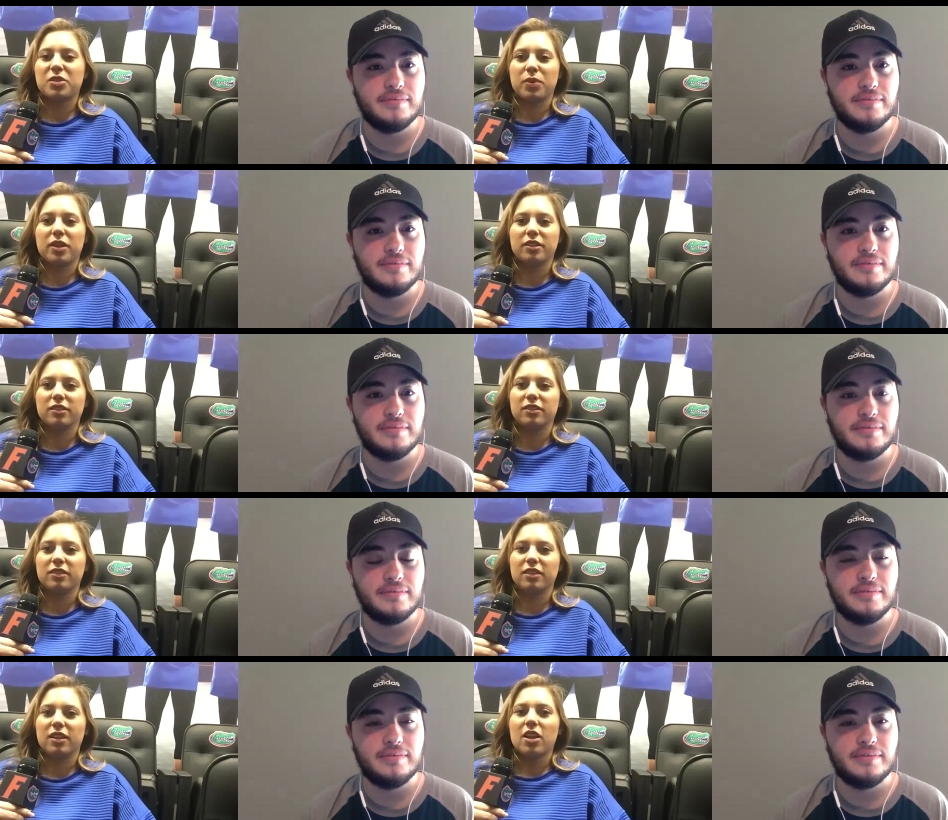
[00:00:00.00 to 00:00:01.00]
Speaker 1: been
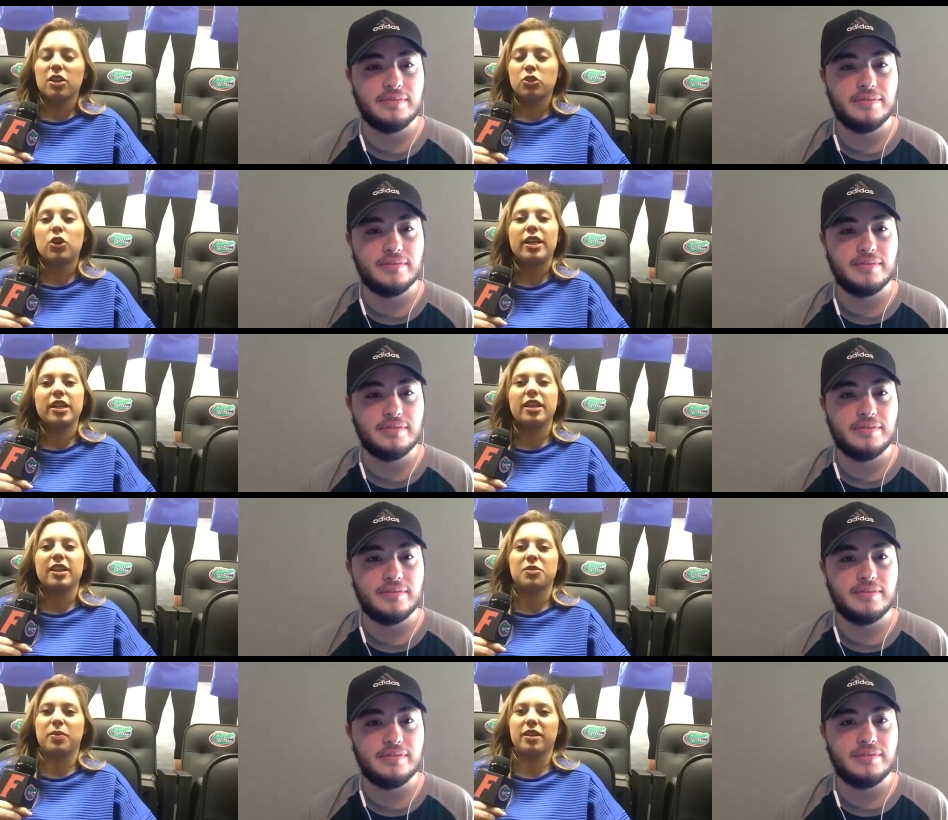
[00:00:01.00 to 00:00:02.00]
the training has
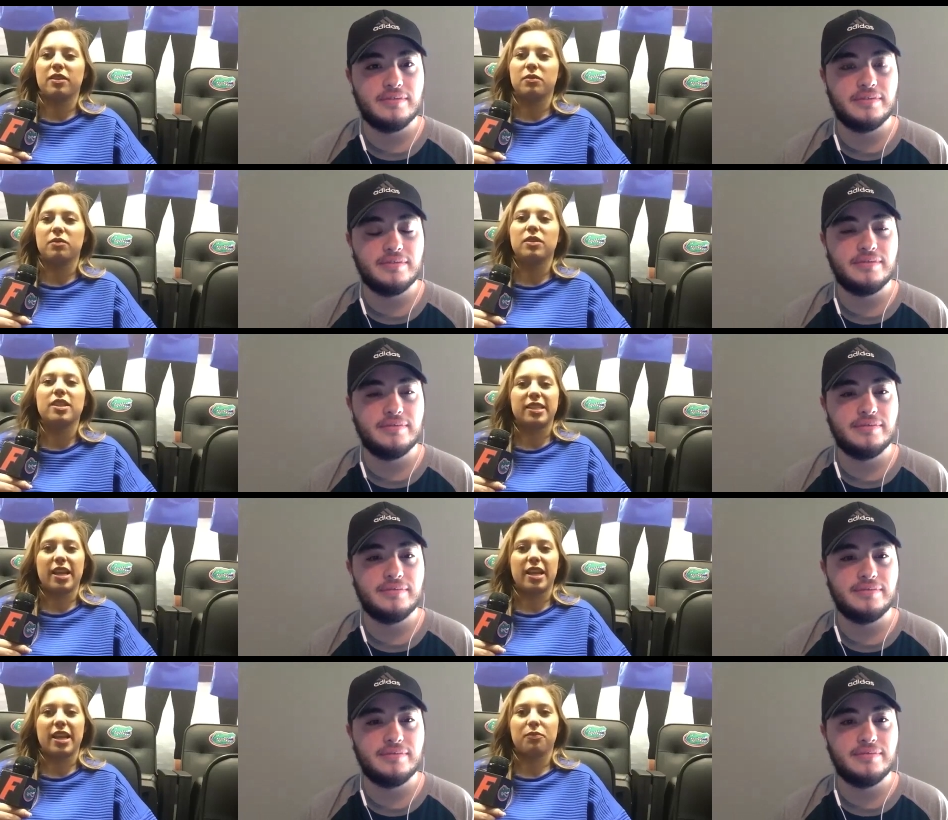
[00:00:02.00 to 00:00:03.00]
been the
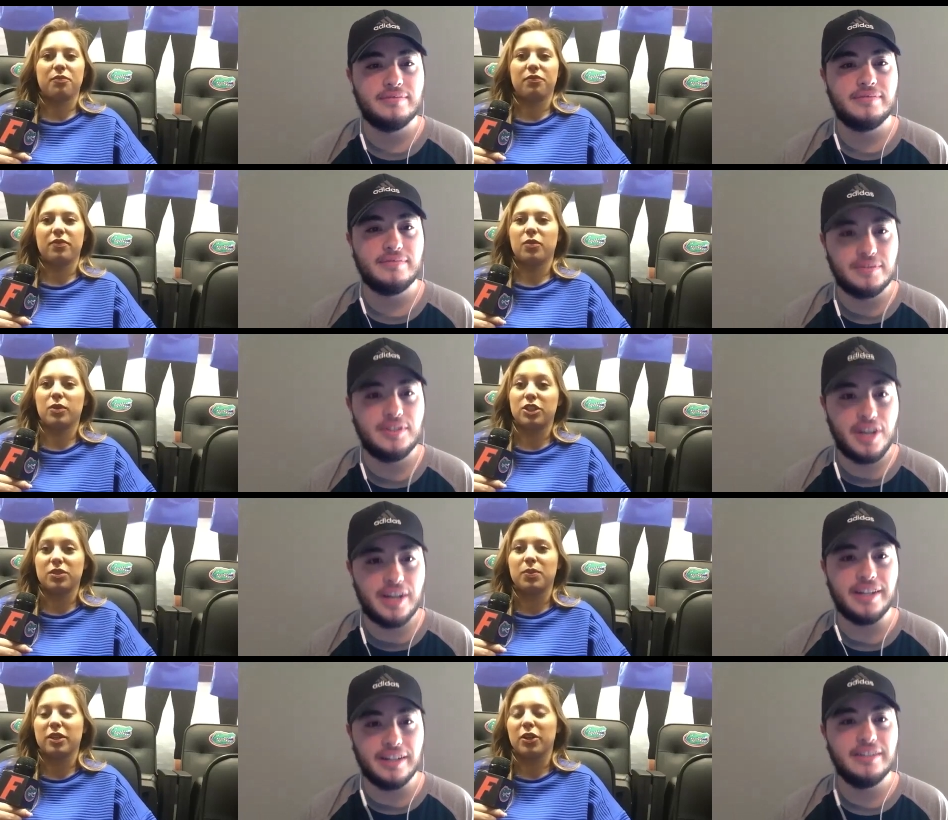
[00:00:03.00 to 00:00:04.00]
same, which has
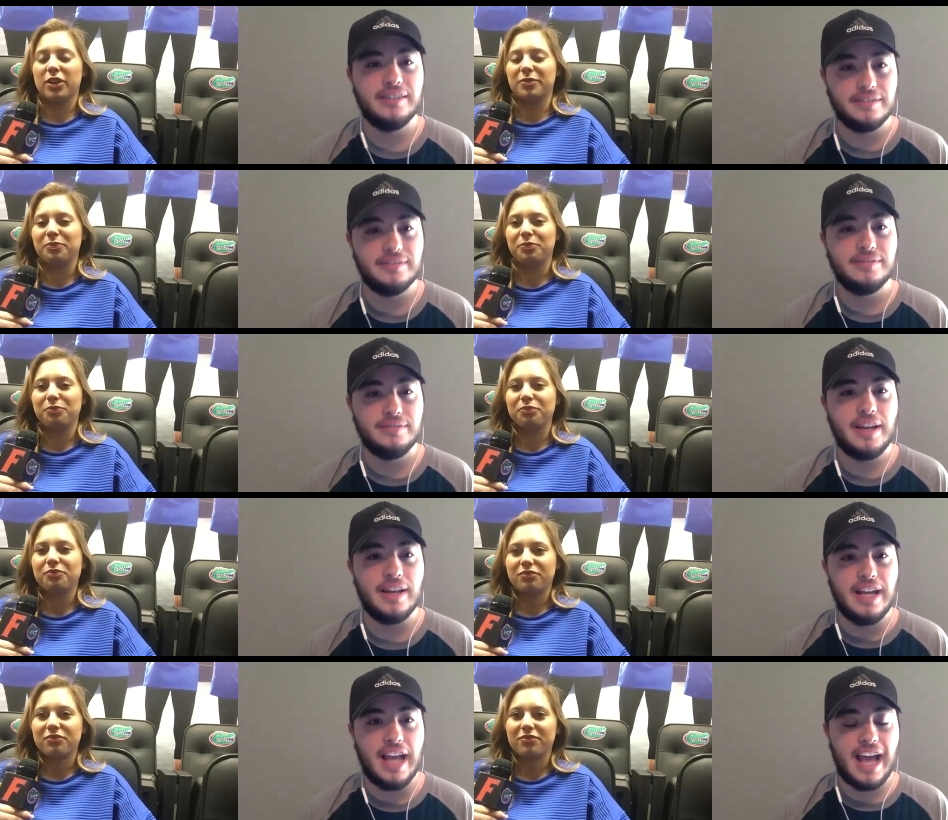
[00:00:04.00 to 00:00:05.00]
Speaker 2: been good. Yeah.
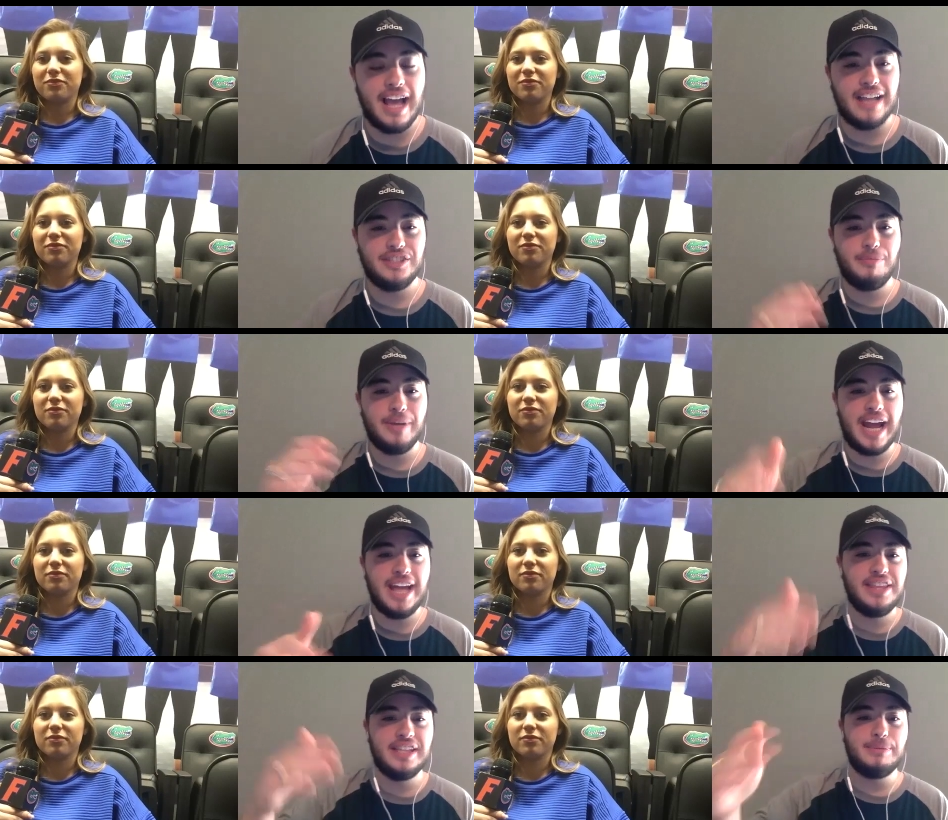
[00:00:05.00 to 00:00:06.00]
Has there been
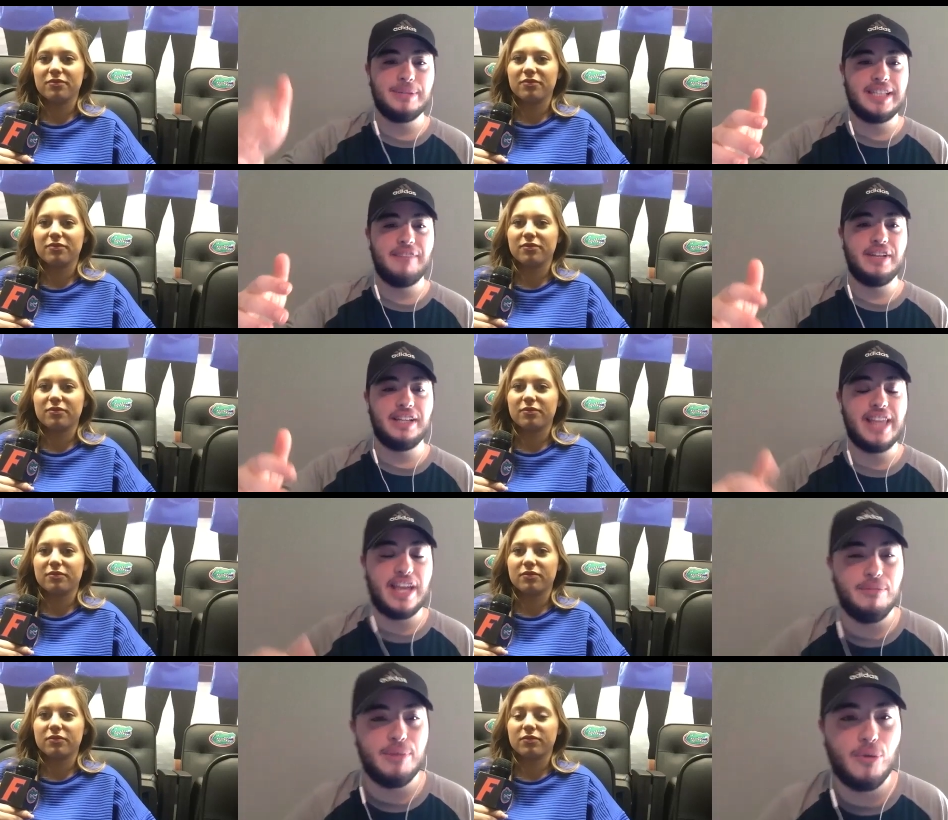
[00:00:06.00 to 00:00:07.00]
anything specifically that
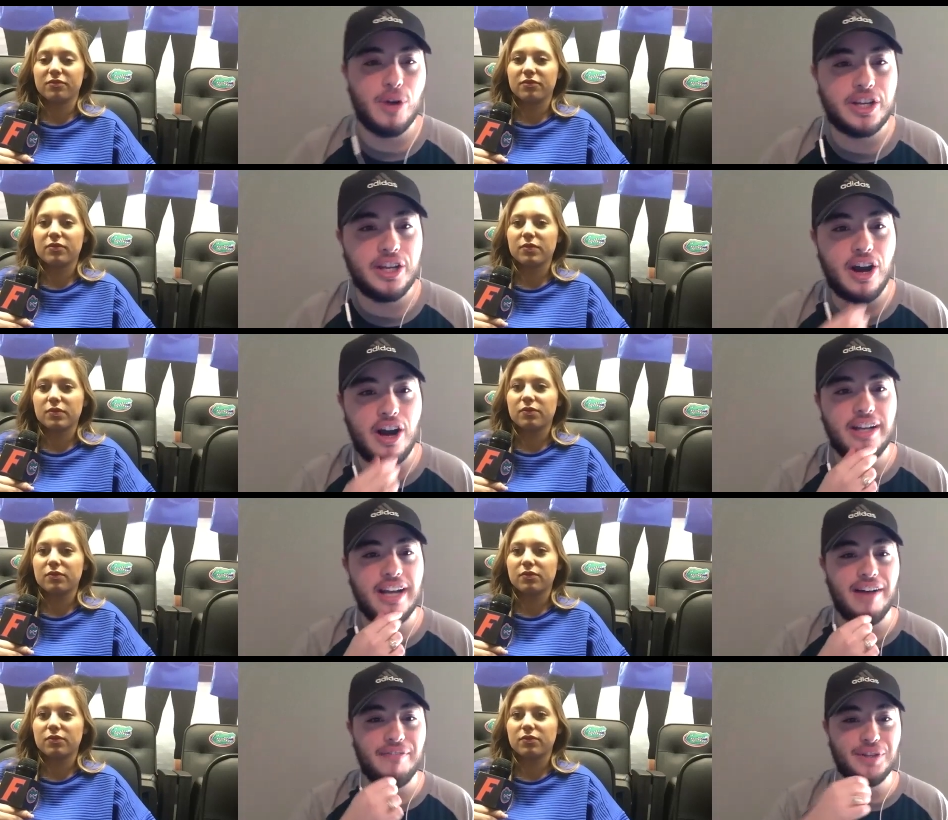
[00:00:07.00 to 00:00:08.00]
you've been working on
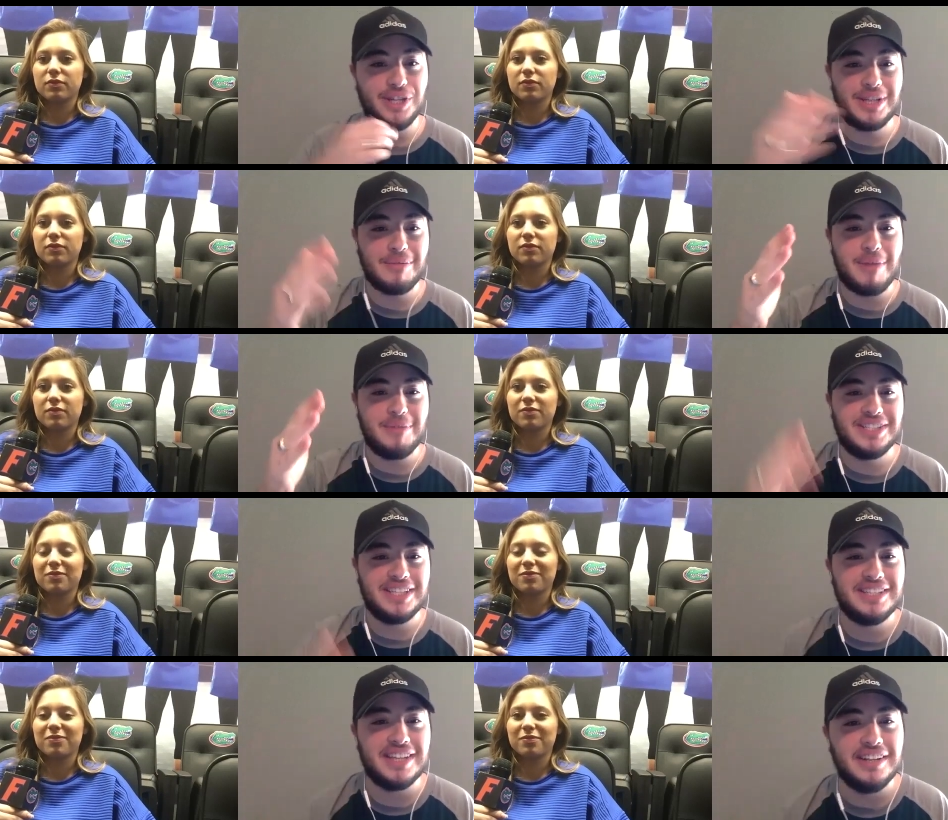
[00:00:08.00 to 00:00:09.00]
for this upcoming
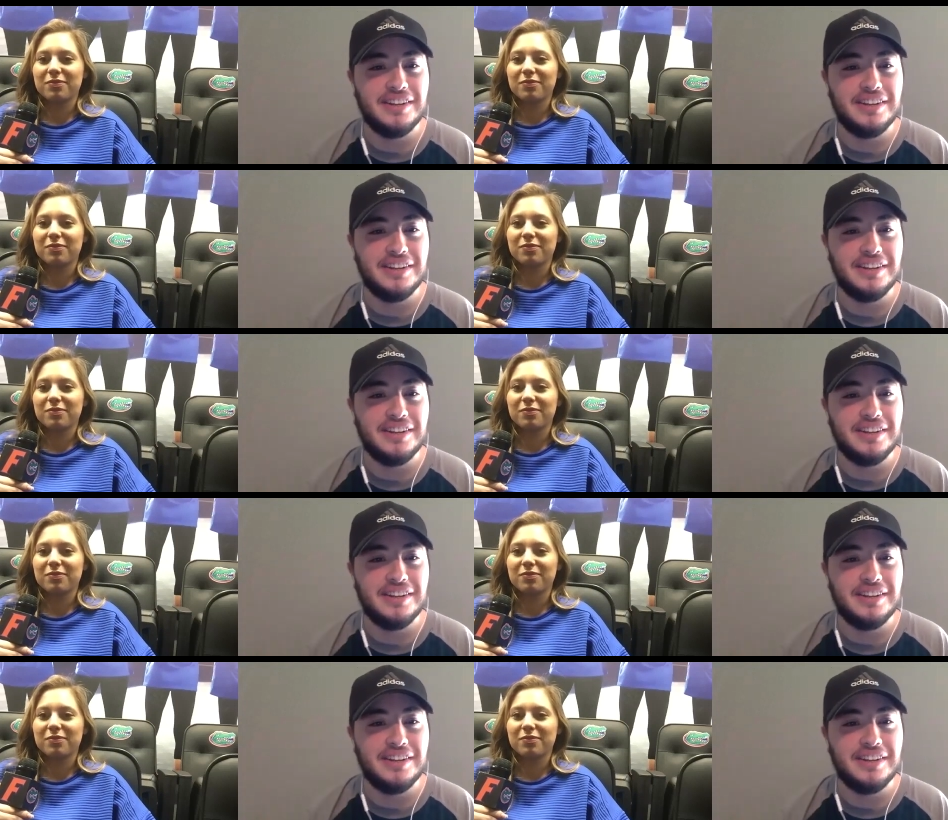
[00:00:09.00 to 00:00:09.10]
season?